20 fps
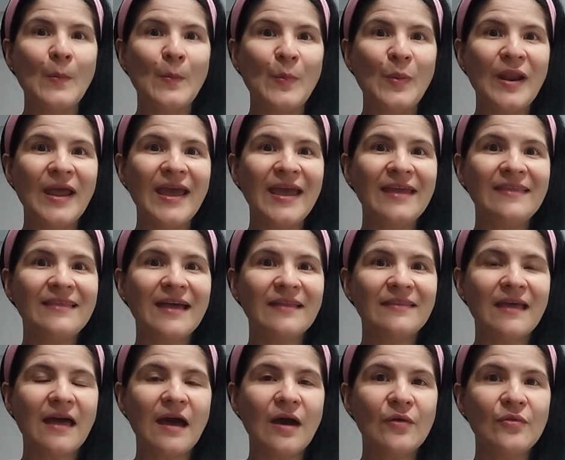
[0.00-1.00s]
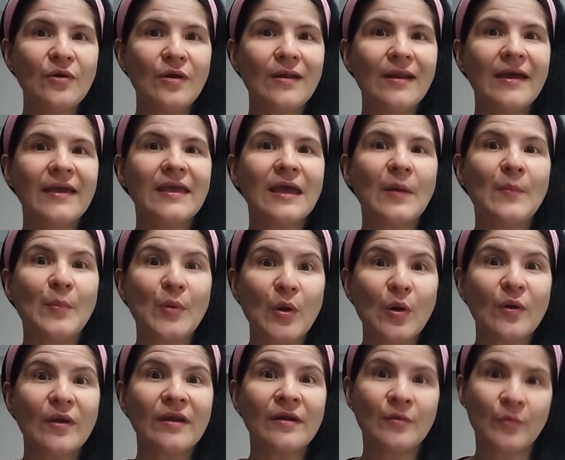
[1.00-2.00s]
play that audio like a
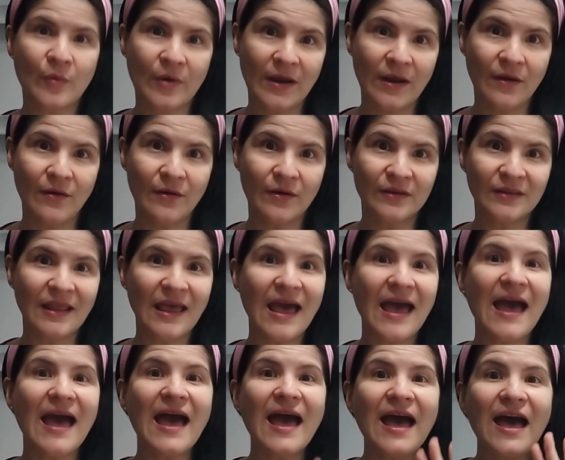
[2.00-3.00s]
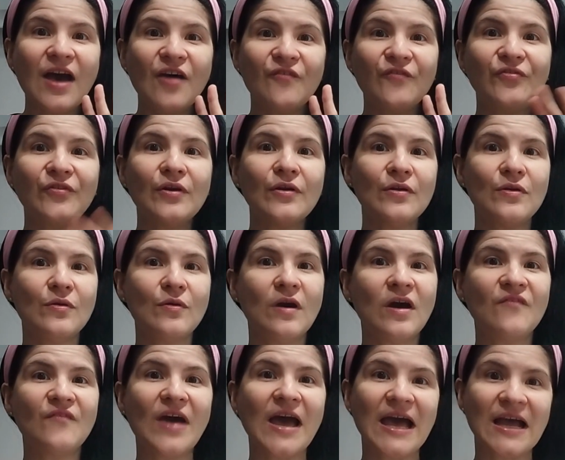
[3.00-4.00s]
broken record after you
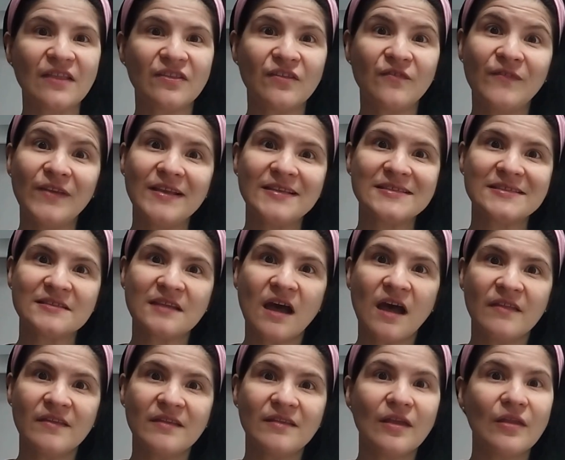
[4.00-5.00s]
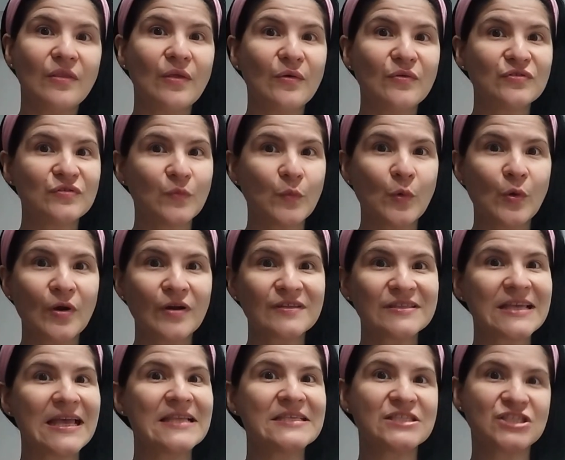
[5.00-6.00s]
have actively studied those words
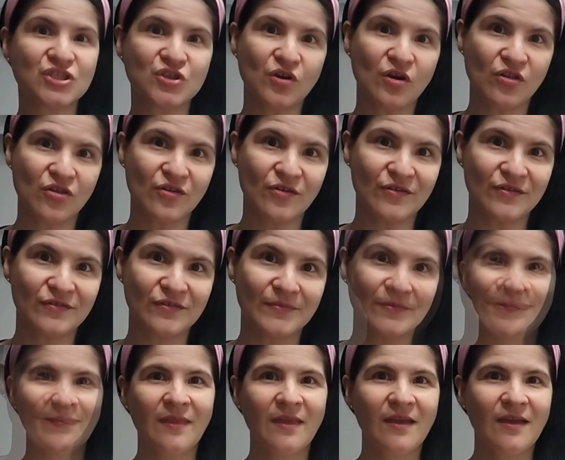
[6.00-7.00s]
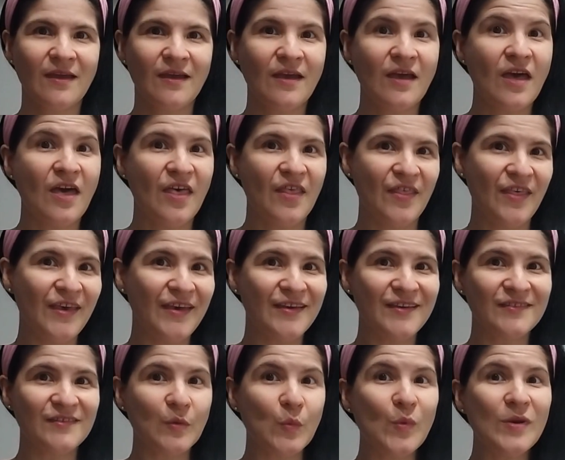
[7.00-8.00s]
and structures.
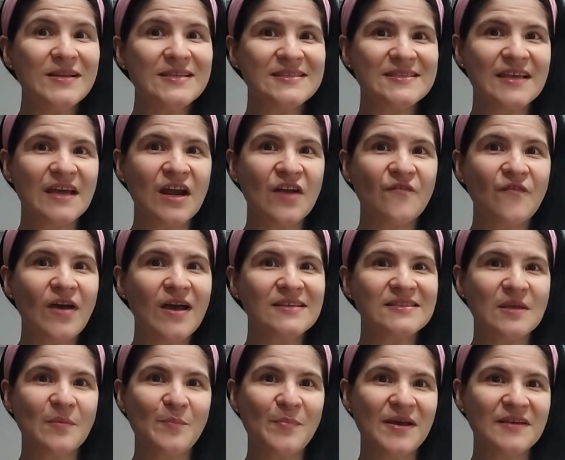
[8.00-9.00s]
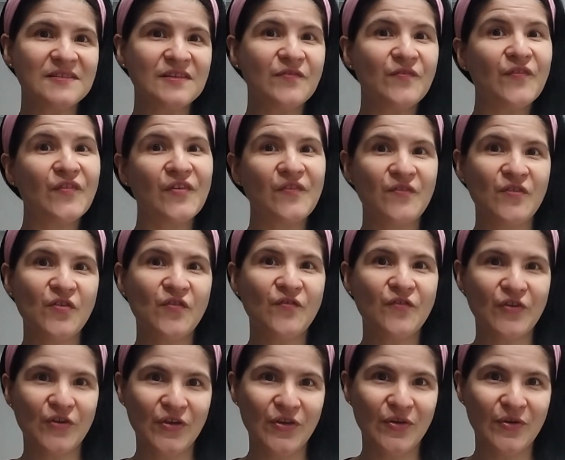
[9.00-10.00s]
This will serve as a passive review
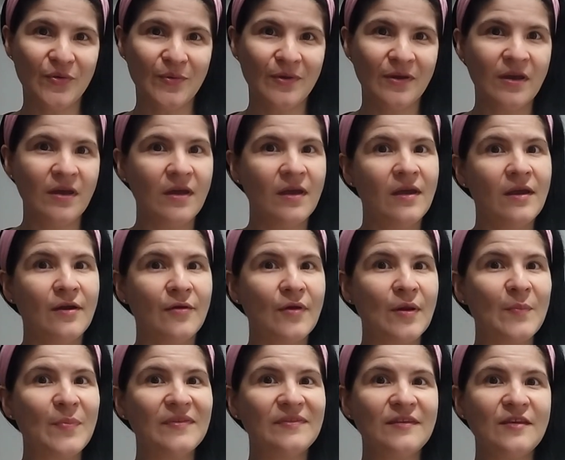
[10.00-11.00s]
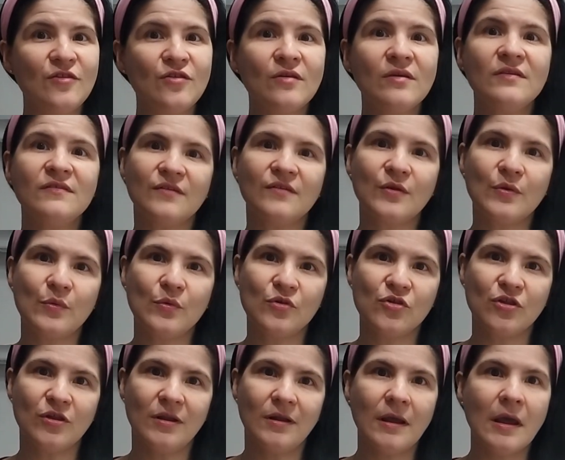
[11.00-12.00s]
for you. Repetition is
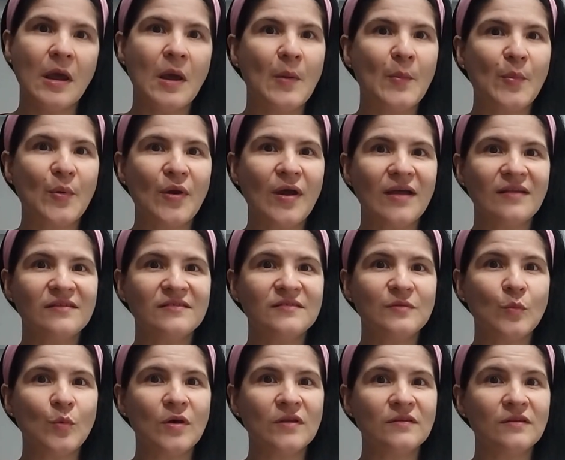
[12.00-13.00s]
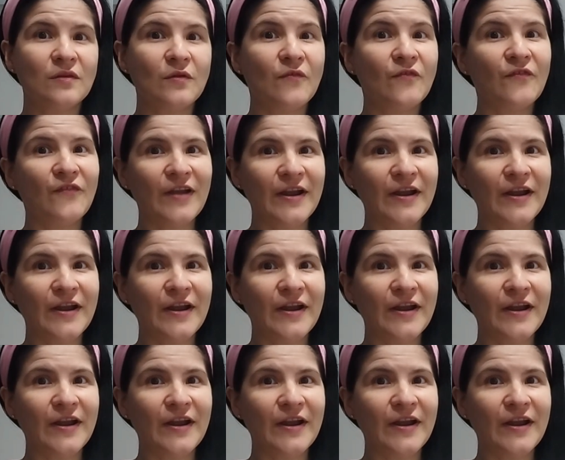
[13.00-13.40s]
crucial. Practice what you've